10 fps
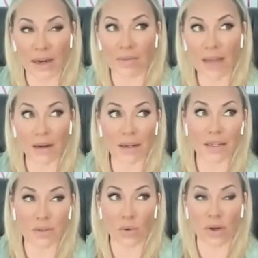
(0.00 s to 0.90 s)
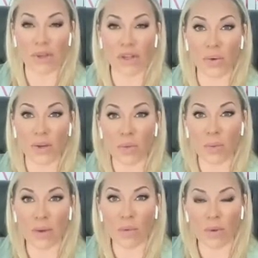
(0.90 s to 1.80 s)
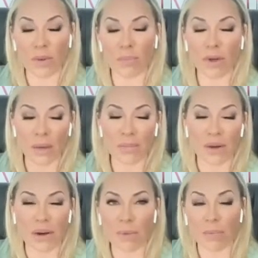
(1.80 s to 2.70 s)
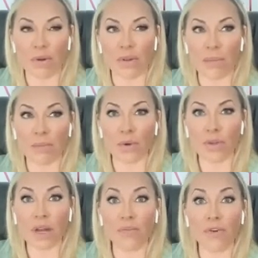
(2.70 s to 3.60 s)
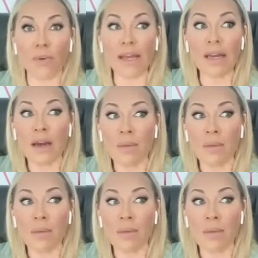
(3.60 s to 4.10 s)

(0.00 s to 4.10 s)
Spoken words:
And that is going to be going away when the book comes out. I'm going to pull that bonus offer away.